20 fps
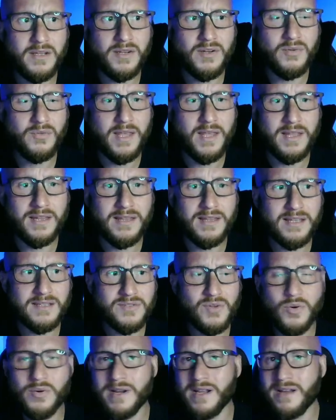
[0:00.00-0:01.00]

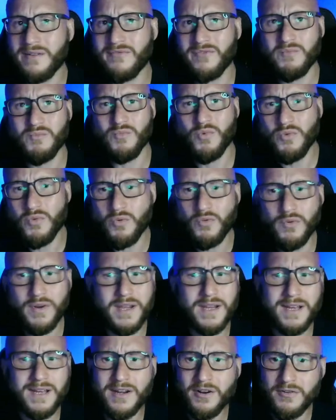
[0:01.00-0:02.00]
that's going on from
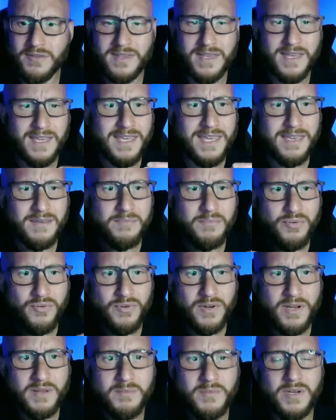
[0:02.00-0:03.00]
Wolverine and everything. He
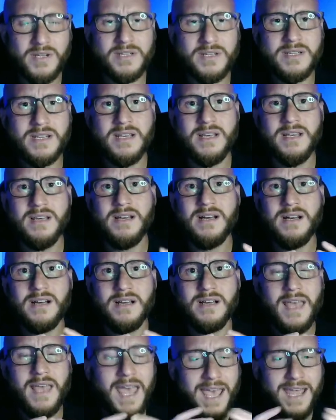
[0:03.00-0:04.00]
pretty much
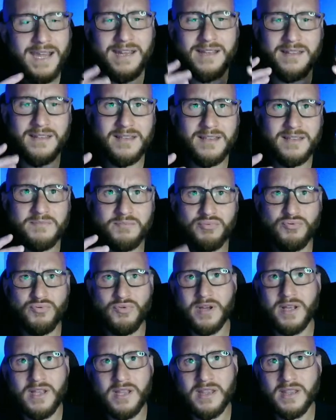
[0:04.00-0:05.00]
headed
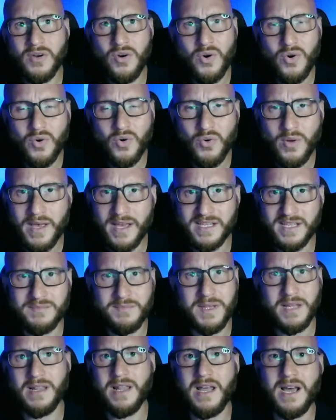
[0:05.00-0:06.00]
the whole
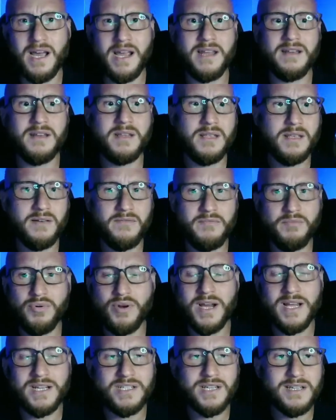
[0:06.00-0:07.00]
X-Men line of
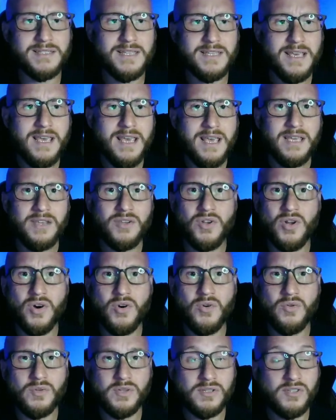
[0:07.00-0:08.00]
projects.
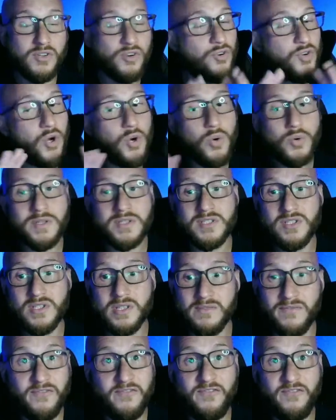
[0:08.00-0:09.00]
Krakoa is
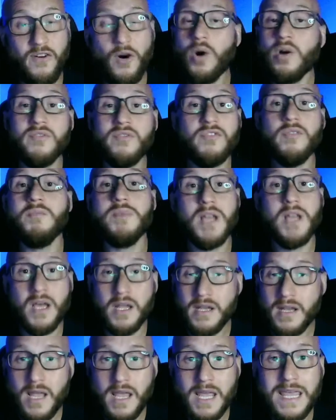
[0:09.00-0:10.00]
far from
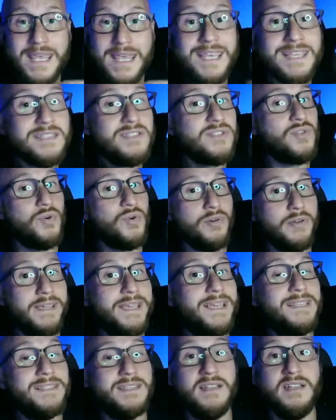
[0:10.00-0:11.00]
done. His
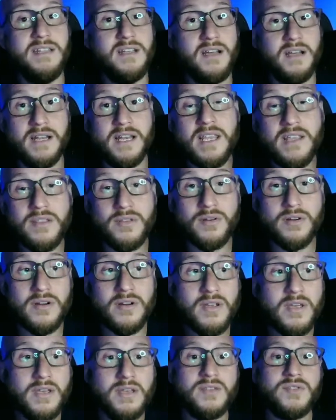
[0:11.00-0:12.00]
story isn't done
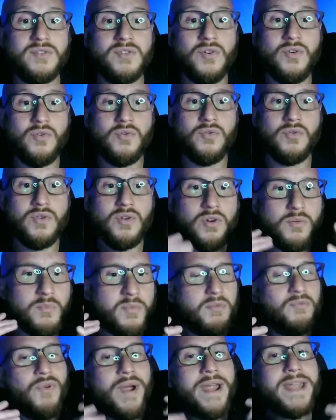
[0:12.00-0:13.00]
either. So
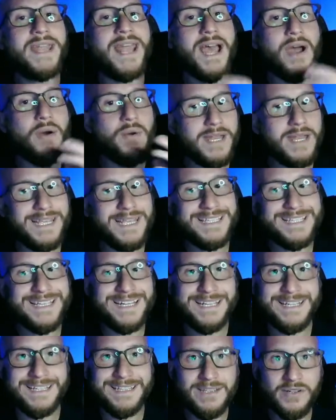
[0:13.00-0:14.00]
but right now it is
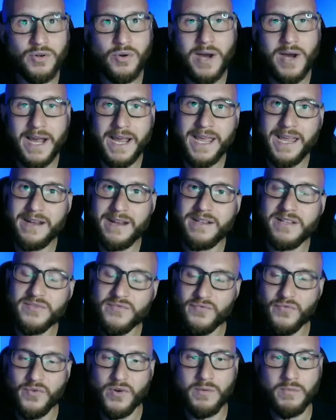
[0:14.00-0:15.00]
on that little hiatus
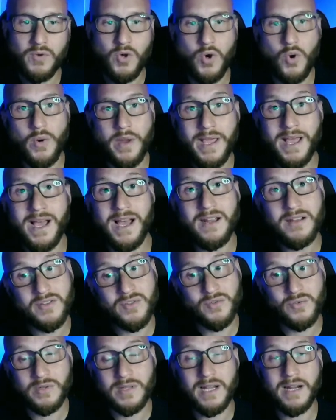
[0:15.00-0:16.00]
from going on
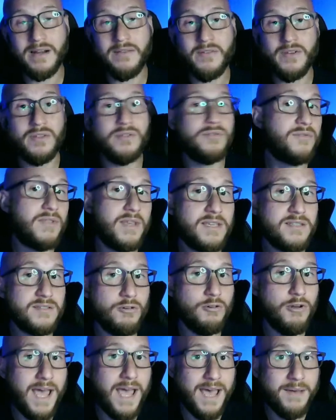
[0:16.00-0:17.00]
to a lot of other things
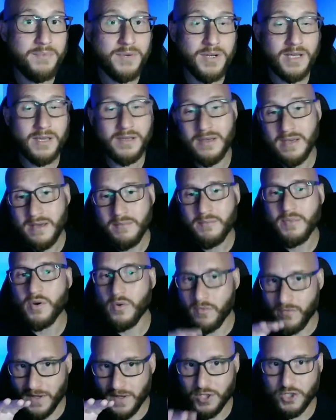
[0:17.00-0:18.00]
that are happening.
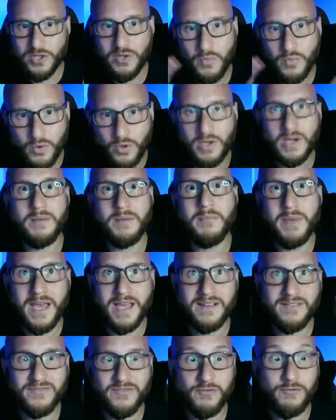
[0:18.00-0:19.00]
But eventually we'll come
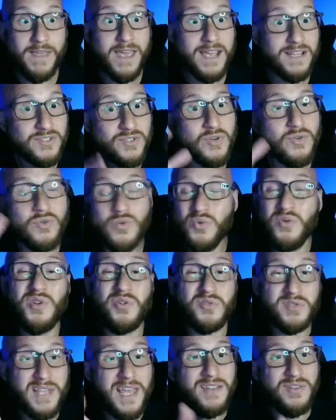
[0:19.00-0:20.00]
back through that. So who
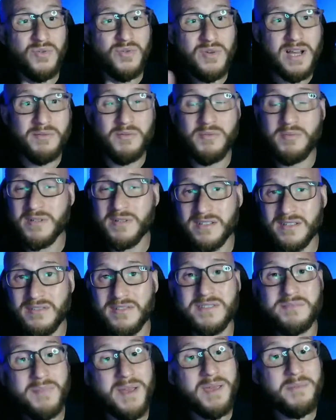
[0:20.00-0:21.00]
knows? That new comic book
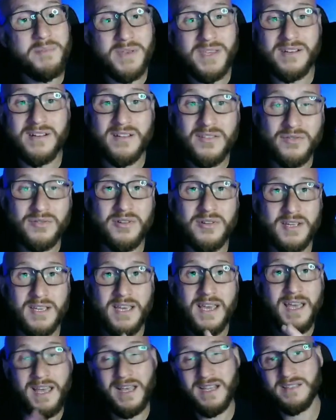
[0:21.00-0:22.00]
series might be another
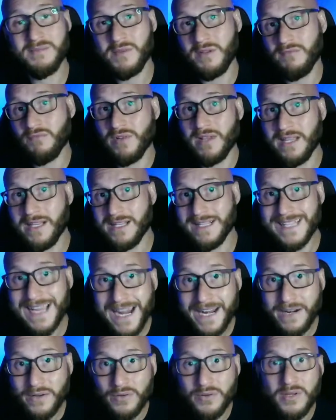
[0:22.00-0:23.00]
X-Men related
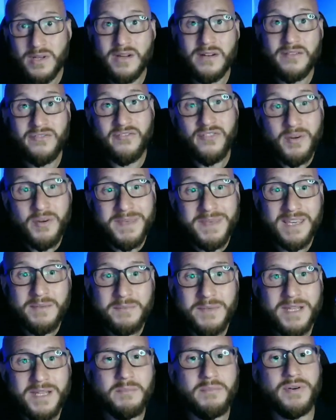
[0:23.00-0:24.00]
title from
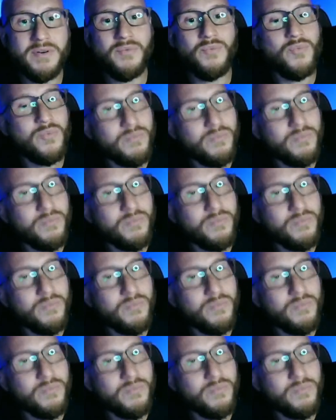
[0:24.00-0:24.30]
Hickman, but